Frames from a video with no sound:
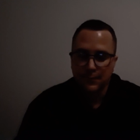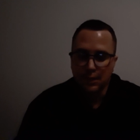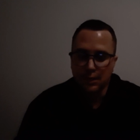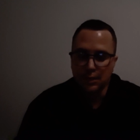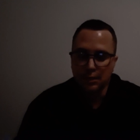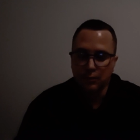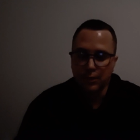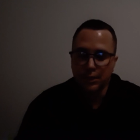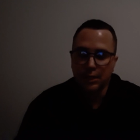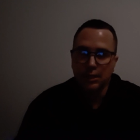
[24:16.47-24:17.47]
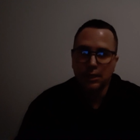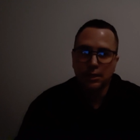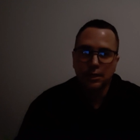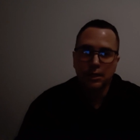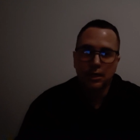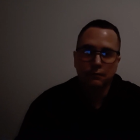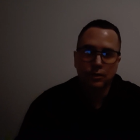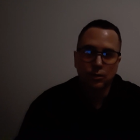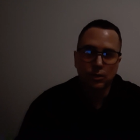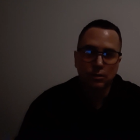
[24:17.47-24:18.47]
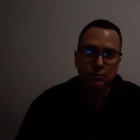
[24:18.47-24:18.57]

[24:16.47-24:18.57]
And we dedicate our life to it.